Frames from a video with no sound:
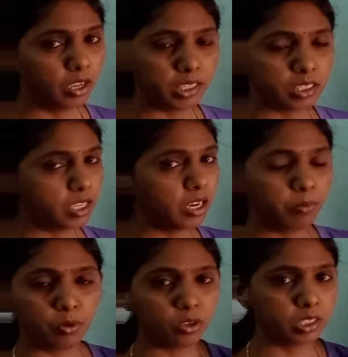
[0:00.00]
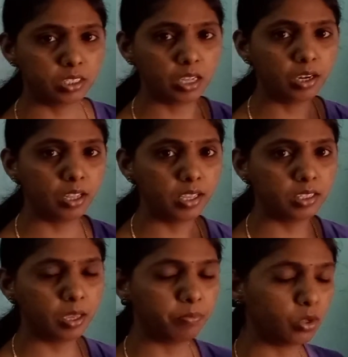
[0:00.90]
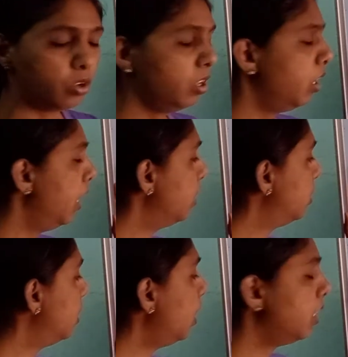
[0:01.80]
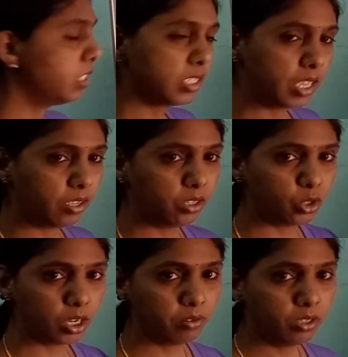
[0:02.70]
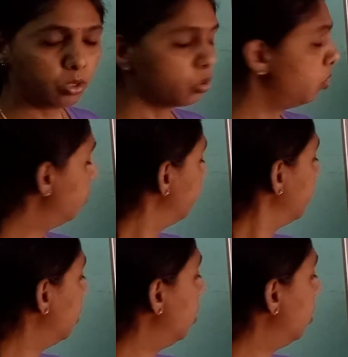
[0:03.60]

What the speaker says: HCl and mucus is not the enzyme. So HCl is the secretion, so